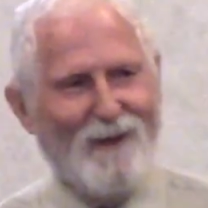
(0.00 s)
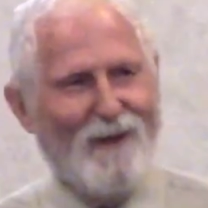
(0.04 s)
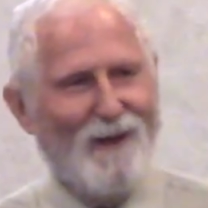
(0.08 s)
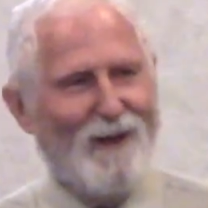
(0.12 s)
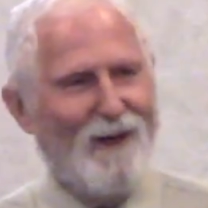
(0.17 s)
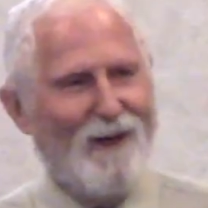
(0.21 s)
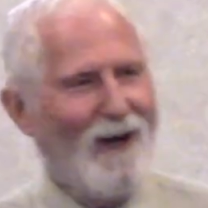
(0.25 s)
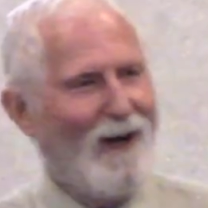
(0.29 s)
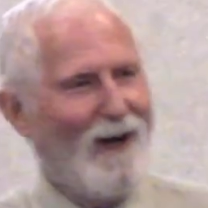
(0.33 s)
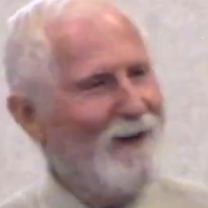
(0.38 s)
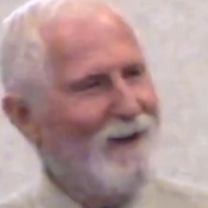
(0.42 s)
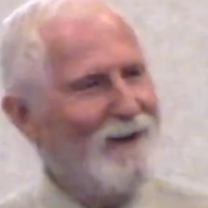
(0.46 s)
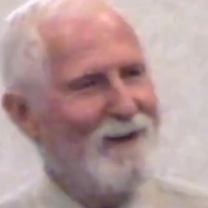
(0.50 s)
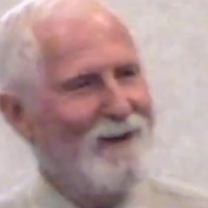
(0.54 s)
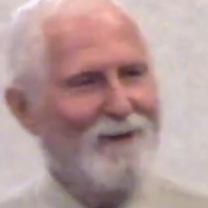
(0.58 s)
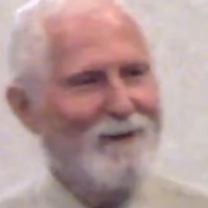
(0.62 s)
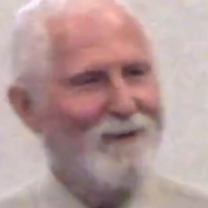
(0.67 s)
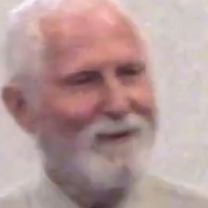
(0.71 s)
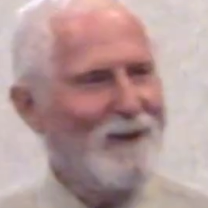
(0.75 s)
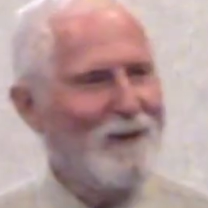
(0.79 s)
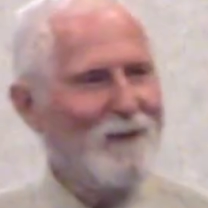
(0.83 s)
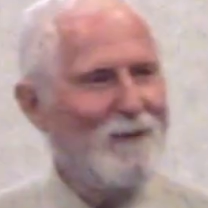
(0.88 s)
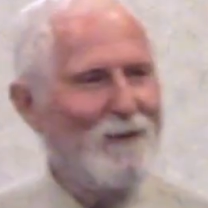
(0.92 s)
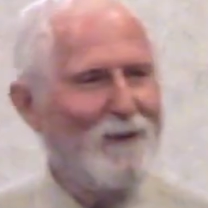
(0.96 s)
I didn't
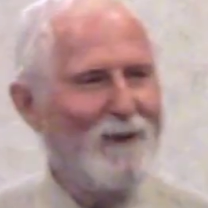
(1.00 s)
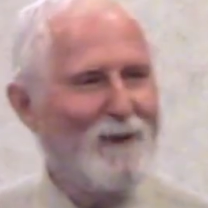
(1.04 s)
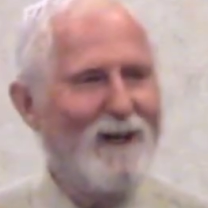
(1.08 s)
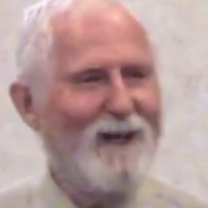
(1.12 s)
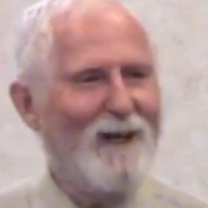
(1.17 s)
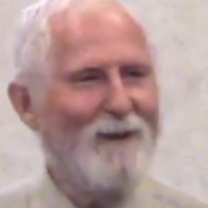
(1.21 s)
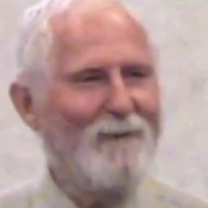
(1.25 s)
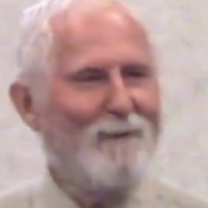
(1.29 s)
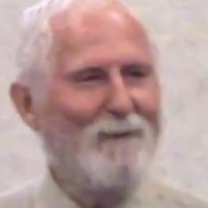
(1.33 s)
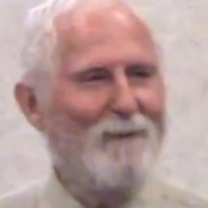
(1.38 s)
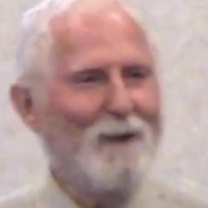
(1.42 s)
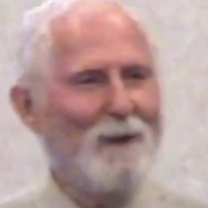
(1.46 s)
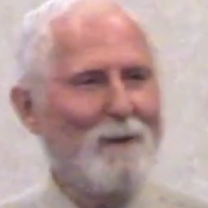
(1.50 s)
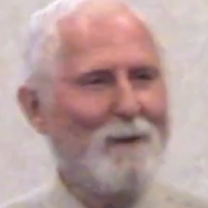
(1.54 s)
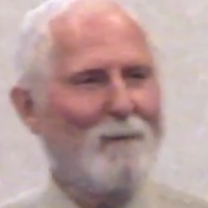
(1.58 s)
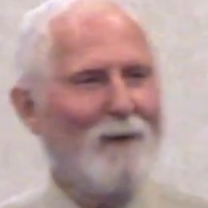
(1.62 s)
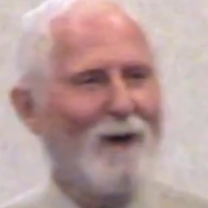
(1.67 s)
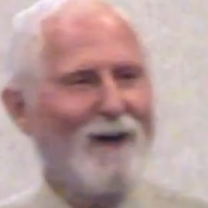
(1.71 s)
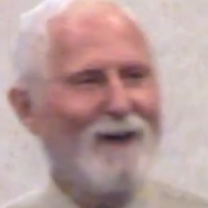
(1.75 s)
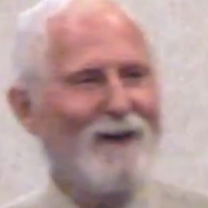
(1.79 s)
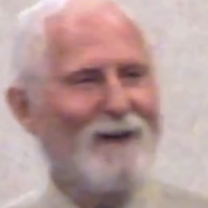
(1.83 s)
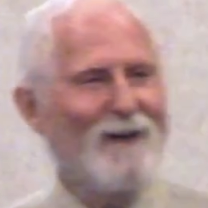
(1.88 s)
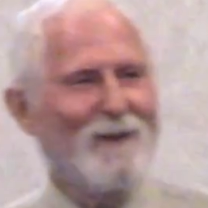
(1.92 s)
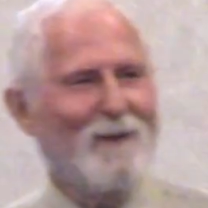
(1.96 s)
think we'd have
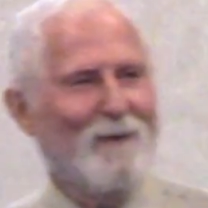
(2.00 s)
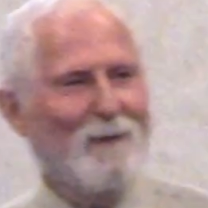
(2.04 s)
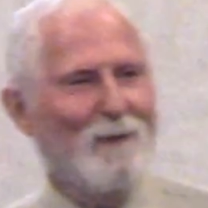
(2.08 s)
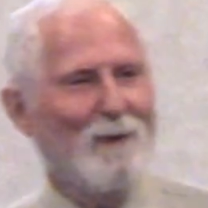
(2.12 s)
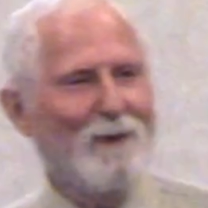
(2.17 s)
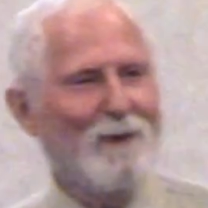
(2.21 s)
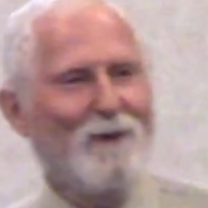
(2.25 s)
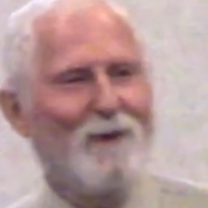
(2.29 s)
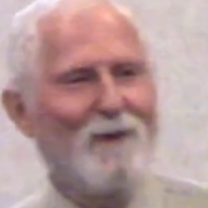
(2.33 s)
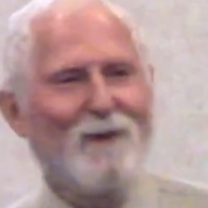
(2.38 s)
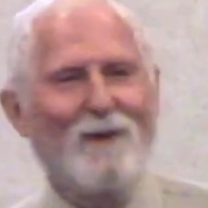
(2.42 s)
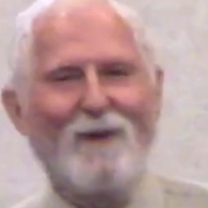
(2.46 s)
anybody that would do